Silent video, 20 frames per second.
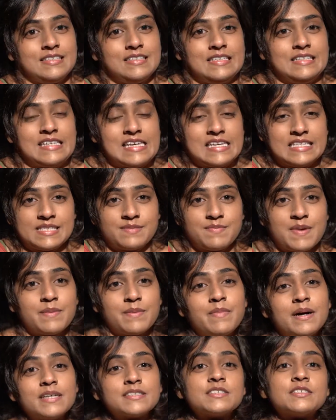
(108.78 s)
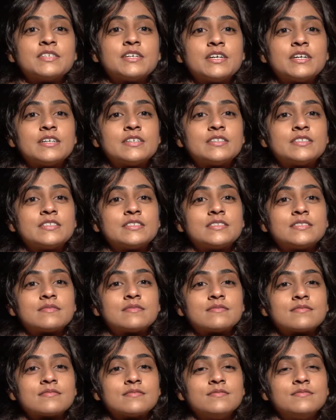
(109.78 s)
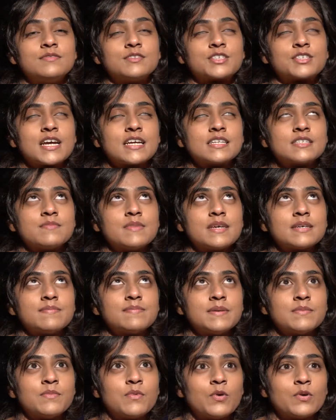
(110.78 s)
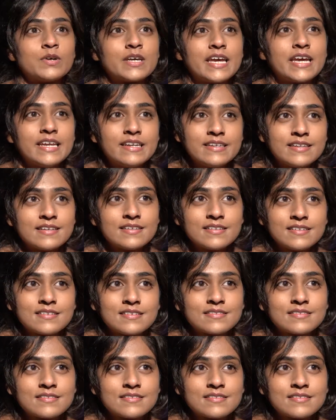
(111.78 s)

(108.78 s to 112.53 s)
Against my mother for trying to make me more Indian.